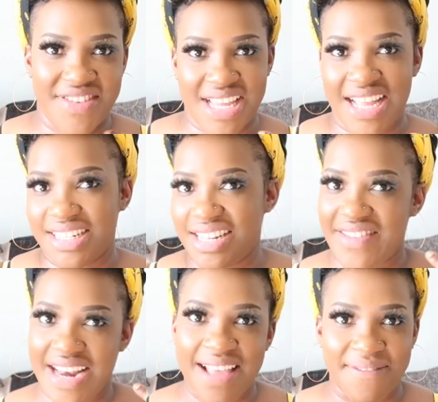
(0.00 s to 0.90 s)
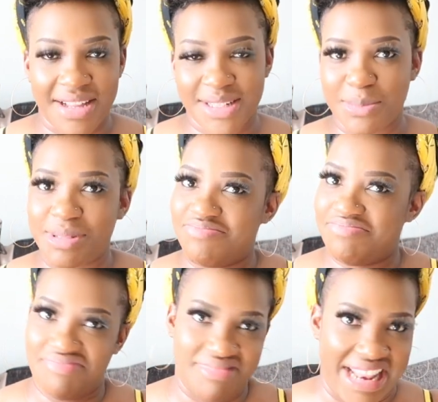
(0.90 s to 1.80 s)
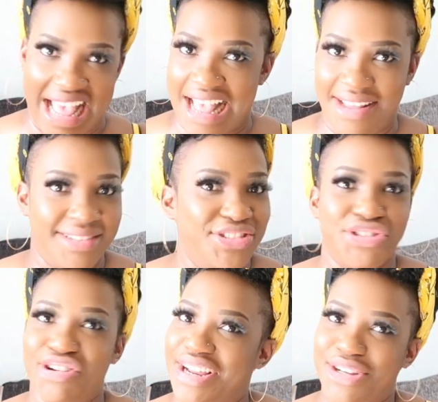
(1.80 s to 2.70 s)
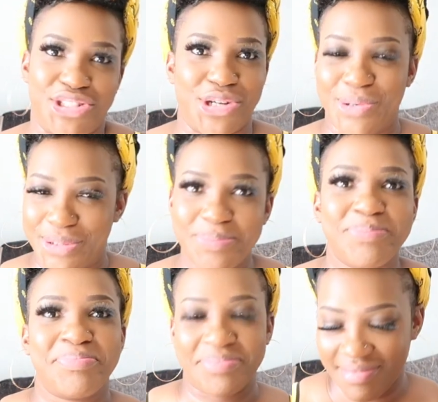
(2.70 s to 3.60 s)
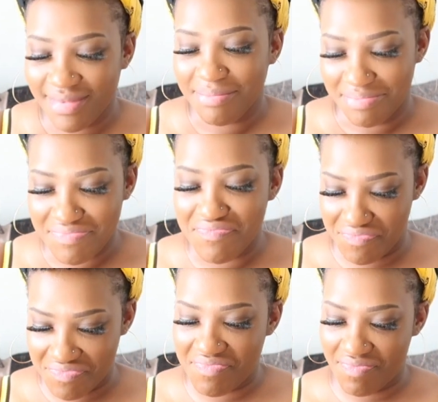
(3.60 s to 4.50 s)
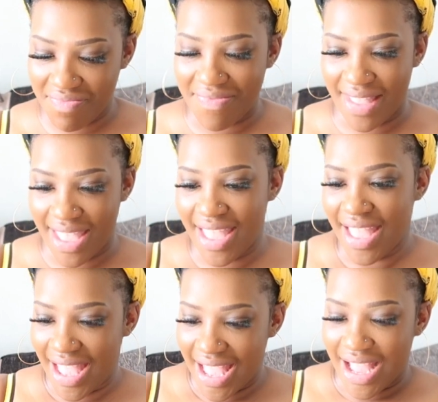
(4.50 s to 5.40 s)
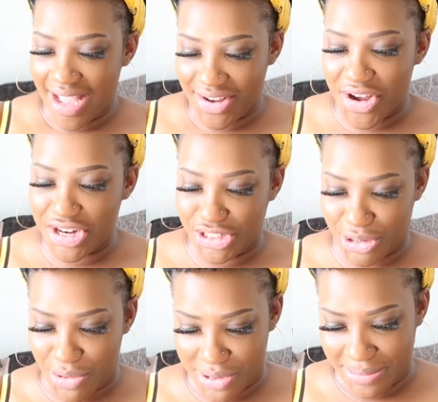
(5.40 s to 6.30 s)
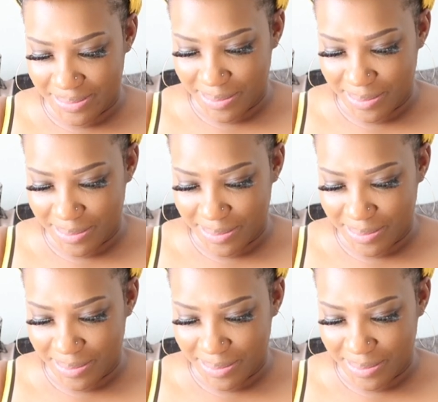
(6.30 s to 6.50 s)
if you can save a life and some, nah, girl, I got drown. Mm-hmm. Gonna drown.